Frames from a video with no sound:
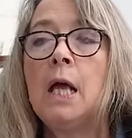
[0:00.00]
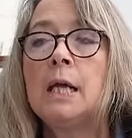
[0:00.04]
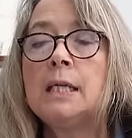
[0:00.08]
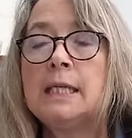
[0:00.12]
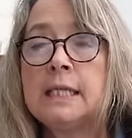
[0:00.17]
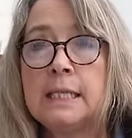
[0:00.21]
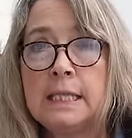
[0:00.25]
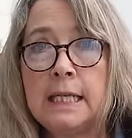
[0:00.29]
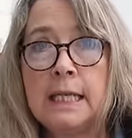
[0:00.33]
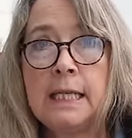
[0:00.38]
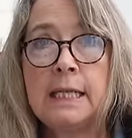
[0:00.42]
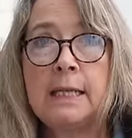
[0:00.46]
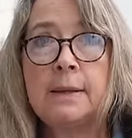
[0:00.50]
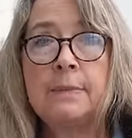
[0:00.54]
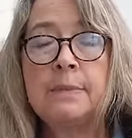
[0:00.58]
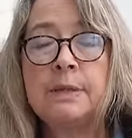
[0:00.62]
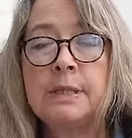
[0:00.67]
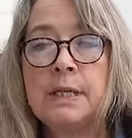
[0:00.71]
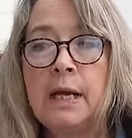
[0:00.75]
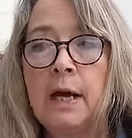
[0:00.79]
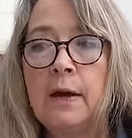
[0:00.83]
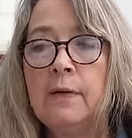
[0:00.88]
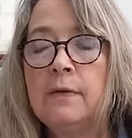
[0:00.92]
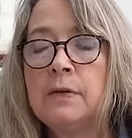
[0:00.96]
seed
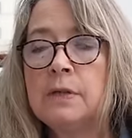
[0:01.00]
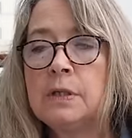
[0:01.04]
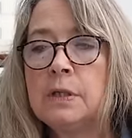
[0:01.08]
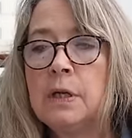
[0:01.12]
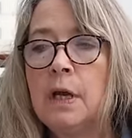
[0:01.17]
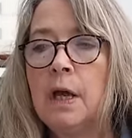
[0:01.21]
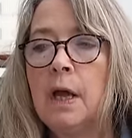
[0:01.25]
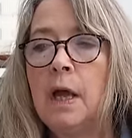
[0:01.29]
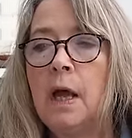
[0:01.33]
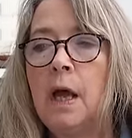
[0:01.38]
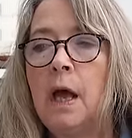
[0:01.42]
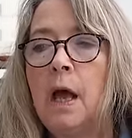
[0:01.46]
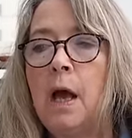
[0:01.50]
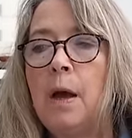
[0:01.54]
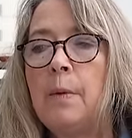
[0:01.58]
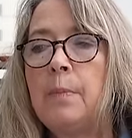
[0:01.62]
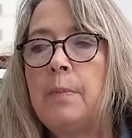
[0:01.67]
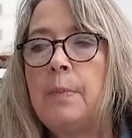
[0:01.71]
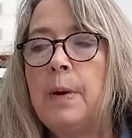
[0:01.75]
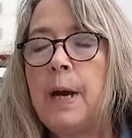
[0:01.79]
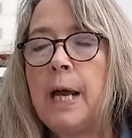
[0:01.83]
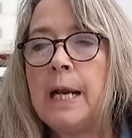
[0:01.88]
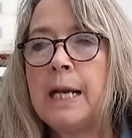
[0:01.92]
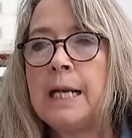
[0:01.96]
themselves,
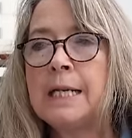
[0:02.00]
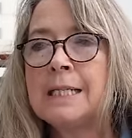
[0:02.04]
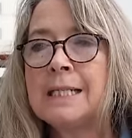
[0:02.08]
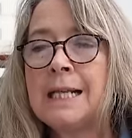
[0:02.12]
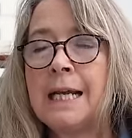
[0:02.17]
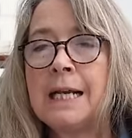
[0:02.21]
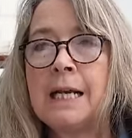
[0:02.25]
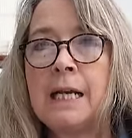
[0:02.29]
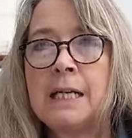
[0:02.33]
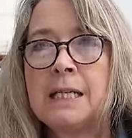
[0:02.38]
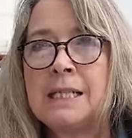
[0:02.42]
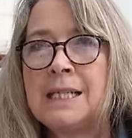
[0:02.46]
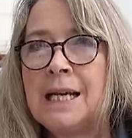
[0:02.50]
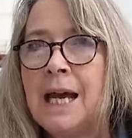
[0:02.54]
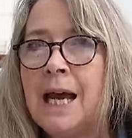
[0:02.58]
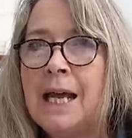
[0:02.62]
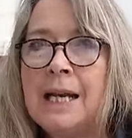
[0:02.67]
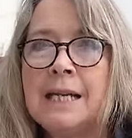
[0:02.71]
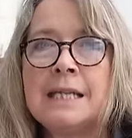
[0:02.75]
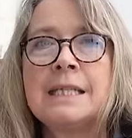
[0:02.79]
but it's like a ton